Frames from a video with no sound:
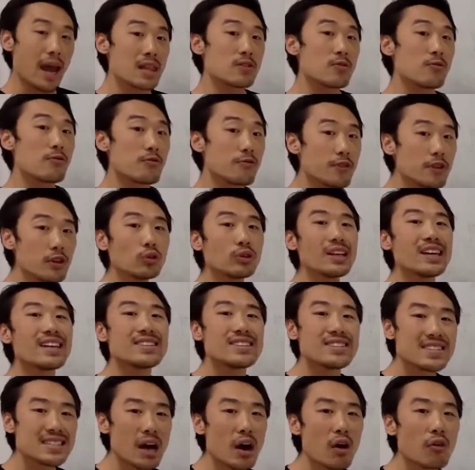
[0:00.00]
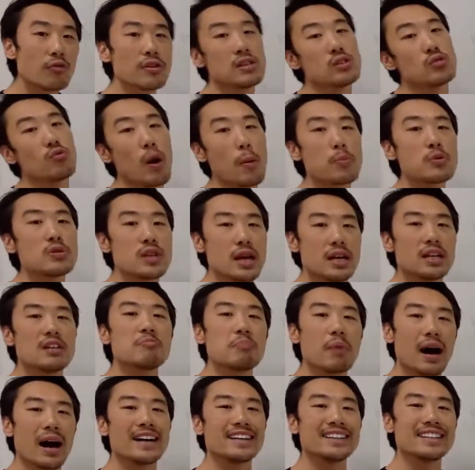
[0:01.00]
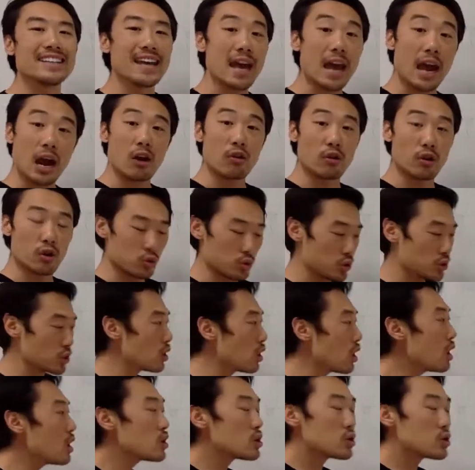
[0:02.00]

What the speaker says: and the field itself is represented by the arrows.